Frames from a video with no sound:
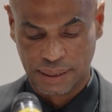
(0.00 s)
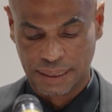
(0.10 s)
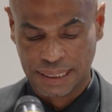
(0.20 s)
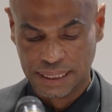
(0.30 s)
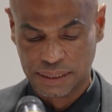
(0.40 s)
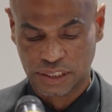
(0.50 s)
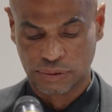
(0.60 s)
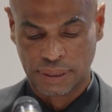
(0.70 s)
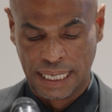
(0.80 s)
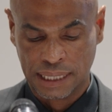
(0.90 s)
leads
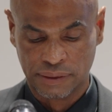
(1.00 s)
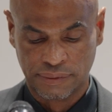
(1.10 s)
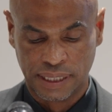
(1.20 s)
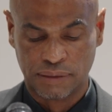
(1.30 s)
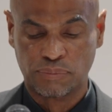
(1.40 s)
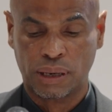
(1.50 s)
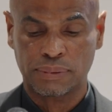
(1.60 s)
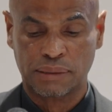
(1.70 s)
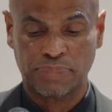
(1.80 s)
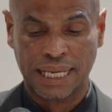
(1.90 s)
to an elevated
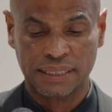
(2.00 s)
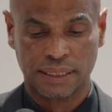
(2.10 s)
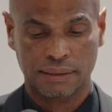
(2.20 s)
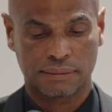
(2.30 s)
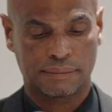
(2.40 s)
public plaza.